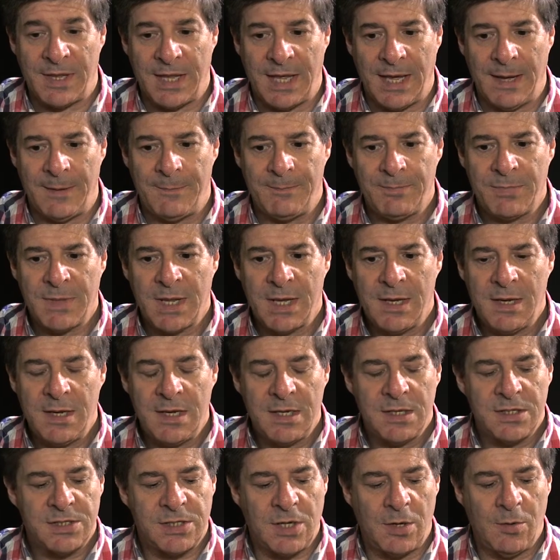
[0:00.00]
there.
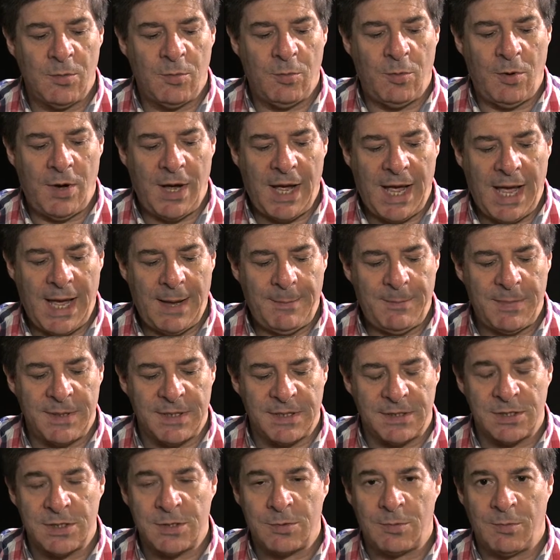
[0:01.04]
So what
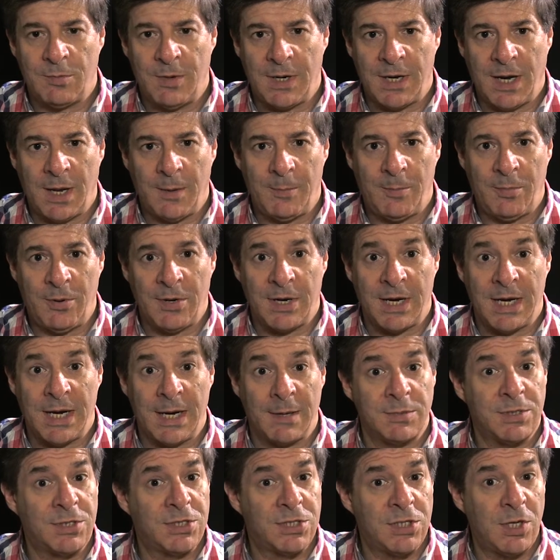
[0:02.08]
happens when I put it
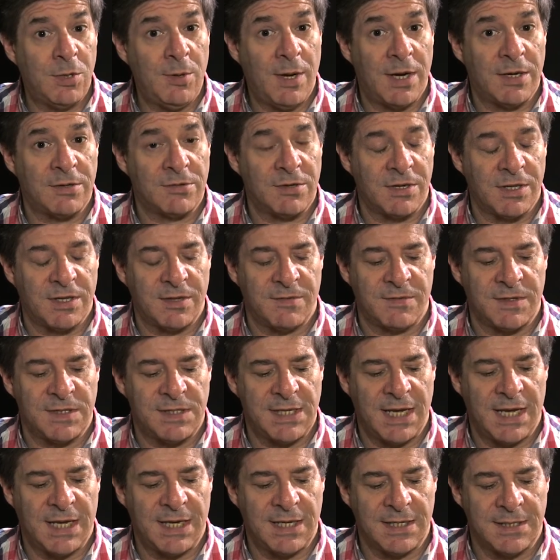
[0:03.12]
up to 200th of a
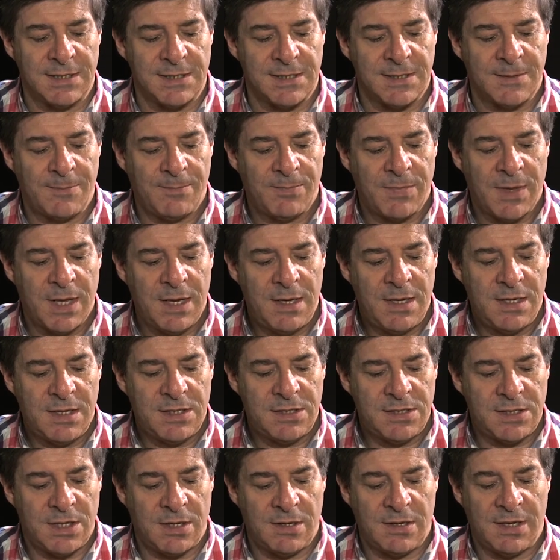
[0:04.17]
second?
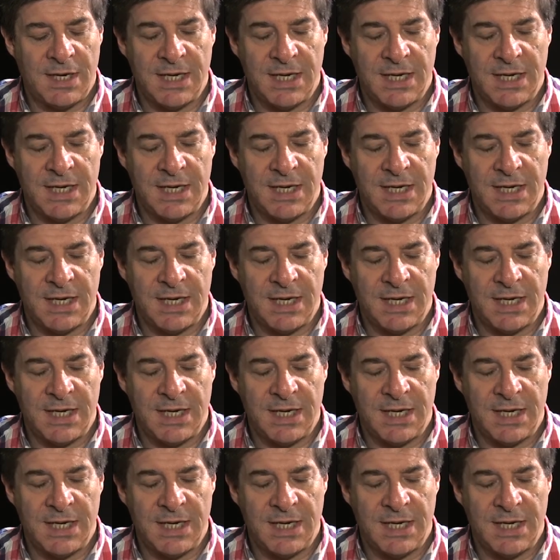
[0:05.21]
So